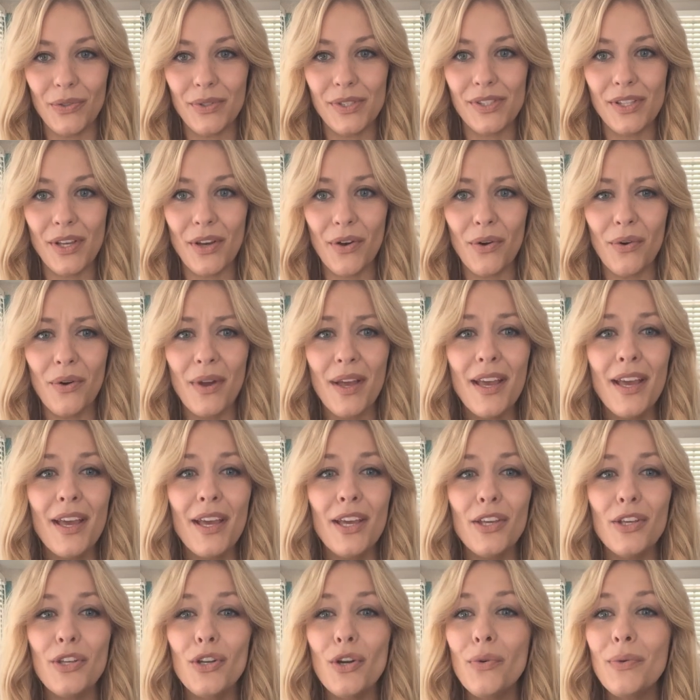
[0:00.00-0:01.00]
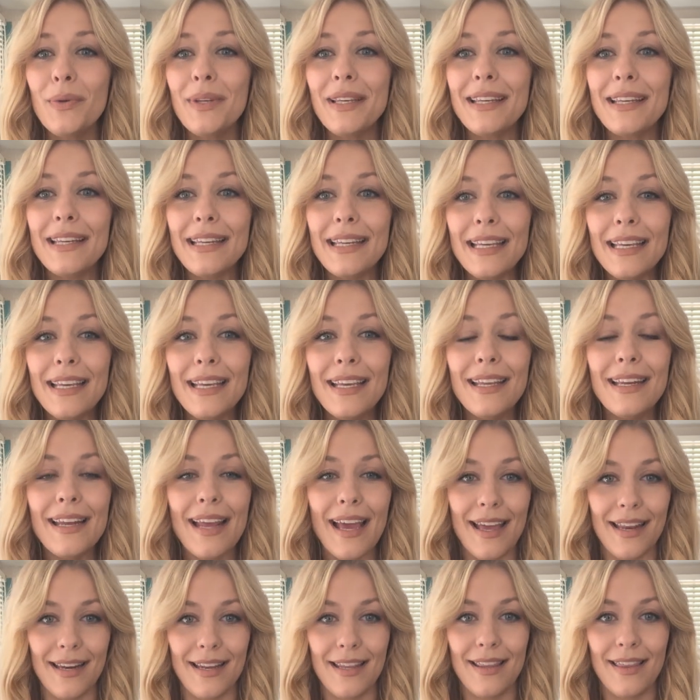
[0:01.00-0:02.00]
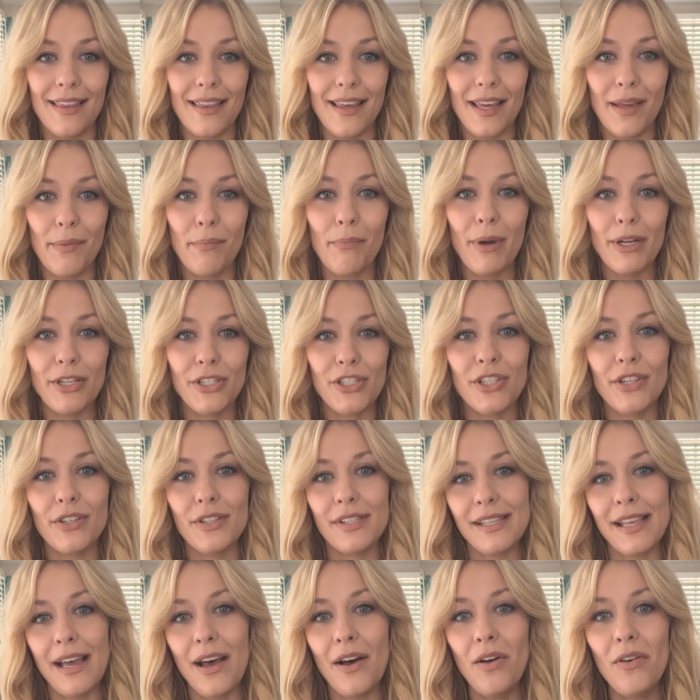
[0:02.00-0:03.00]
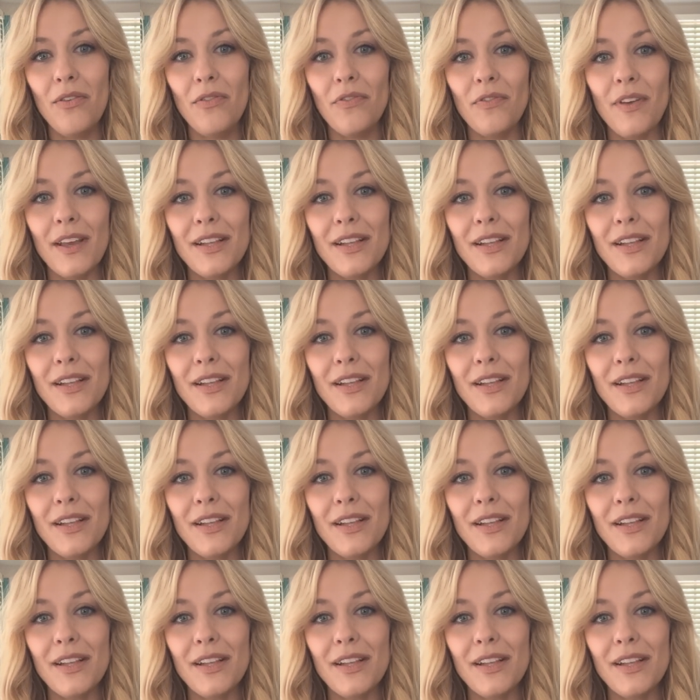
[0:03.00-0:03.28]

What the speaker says: So you don't need anything but yourself.